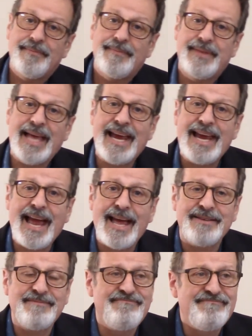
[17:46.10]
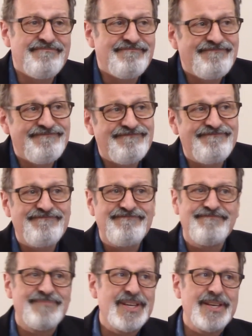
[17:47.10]
They had
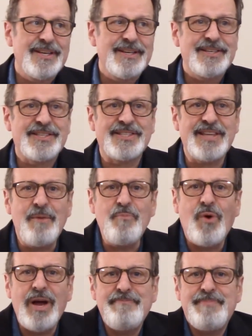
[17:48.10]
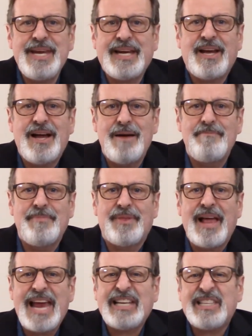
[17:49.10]
somewhat become
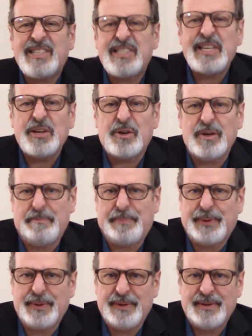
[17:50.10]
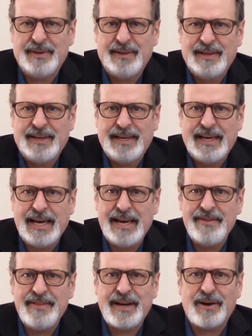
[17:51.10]
like syrup
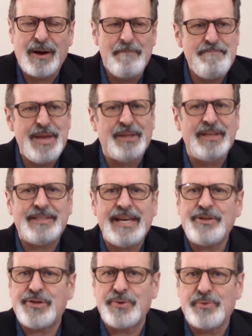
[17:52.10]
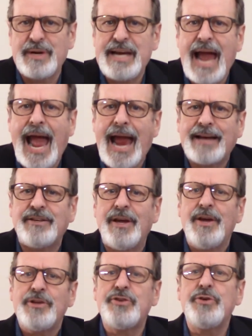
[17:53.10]
in their ability to react,
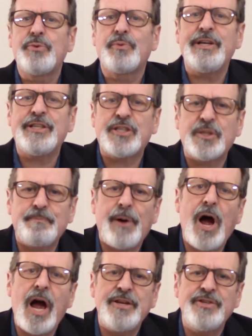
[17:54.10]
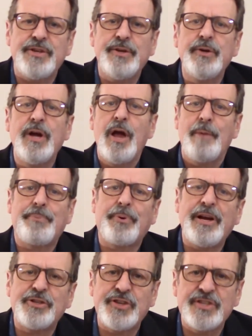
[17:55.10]
to respond to
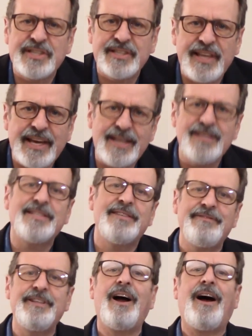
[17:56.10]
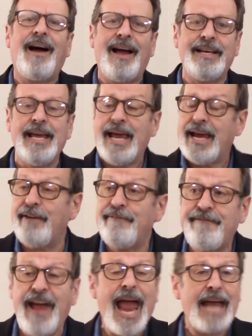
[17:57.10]
precious things of God. In
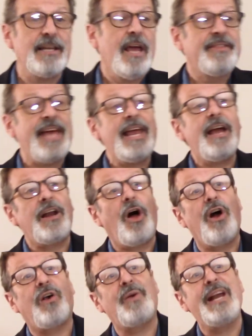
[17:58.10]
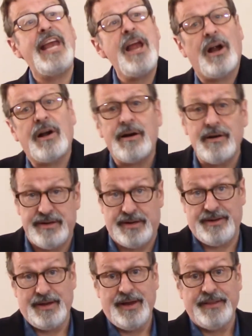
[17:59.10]
fact, they had already heard
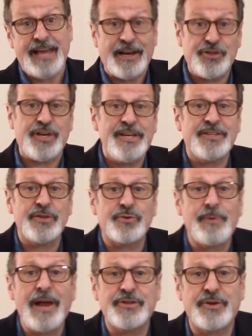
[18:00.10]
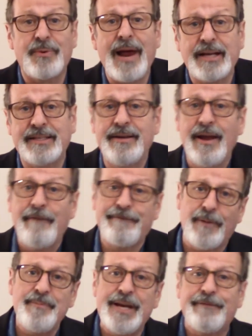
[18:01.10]
that Jesus resurrected
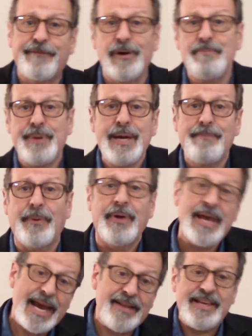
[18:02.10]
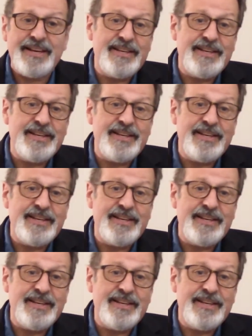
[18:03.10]
from different people and then